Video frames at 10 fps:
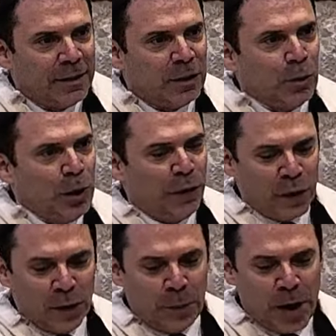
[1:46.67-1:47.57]
two
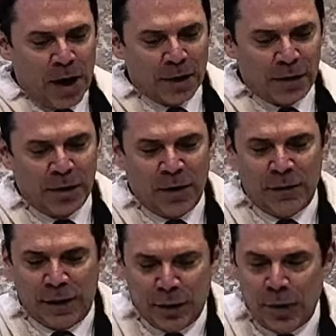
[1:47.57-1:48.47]
different parts of
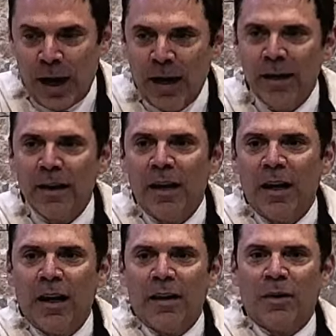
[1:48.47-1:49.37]
the Torah,
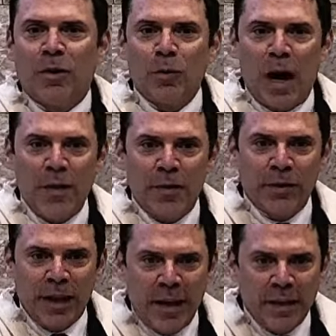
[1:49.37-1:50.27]
to
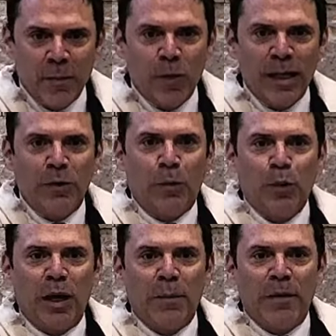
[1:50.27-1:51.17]
understand them, we need to
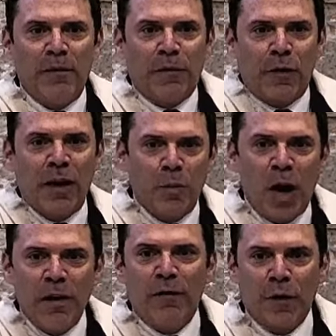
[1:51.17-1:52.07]
put them
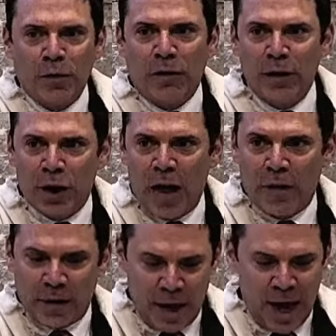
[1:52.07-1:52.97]
one in front of each
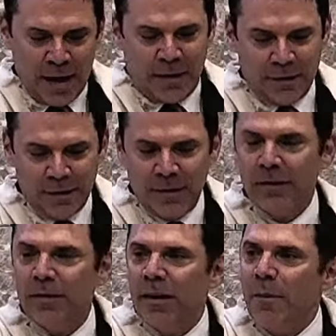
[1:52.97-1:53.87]
other, like
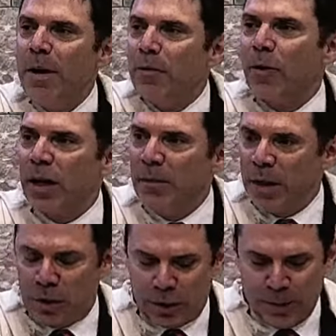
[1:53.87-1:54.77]
a mirror
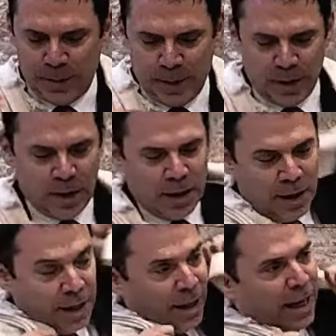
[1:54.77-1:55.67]
image.
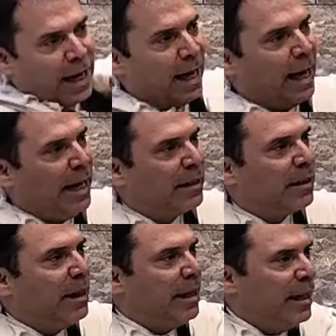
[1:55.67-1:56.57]

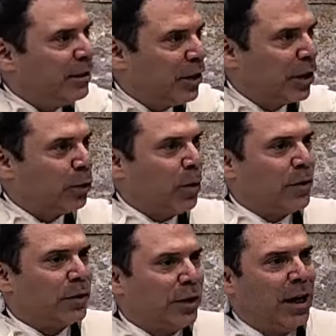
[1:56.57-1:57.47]
It's easier to
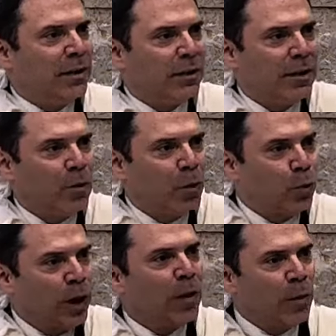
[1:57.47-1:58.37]
understand what
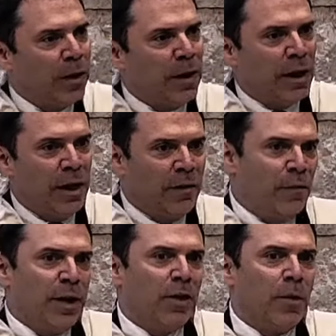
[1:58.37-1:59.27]
we are reading if
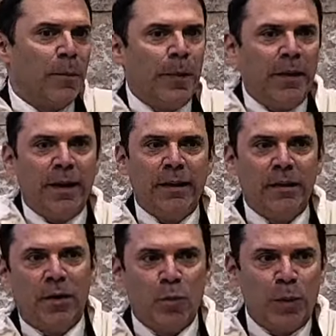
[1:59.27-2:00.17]
we compare it
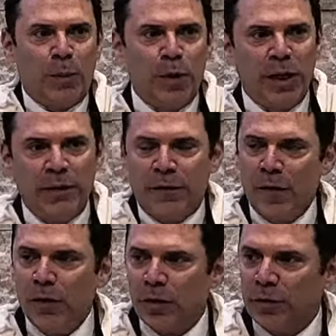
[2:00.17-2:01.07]
or we put it in
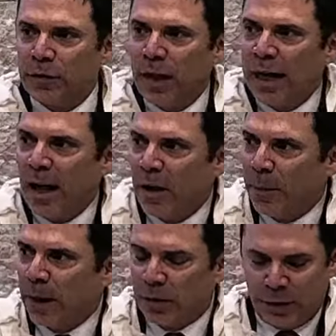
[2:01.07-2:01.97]
front of another
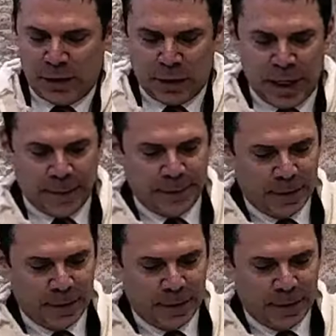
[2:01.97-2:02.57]
part of the Torah.